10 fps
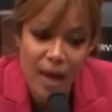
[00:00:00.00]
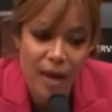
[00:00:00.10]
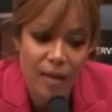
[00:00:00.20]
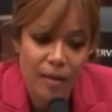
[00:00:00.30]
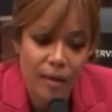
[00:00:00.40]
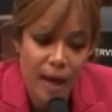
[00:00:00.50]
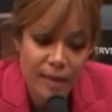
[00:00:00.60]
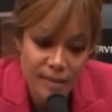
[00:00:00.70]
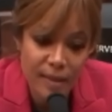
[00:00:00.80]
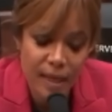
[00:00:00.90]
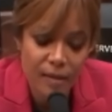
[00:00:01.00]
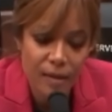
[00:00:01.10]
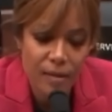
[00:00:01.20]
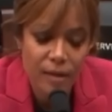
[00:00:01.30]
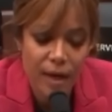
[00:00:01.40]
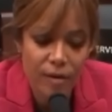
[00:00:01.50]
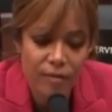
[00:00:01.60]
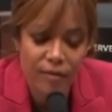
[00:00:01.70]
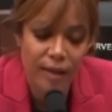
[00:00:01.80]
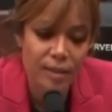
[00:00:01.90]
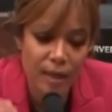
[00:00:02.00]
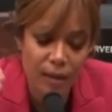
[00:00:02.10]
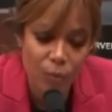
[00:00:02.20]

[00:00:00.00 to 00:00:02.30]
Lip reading: And I stayed the entire event,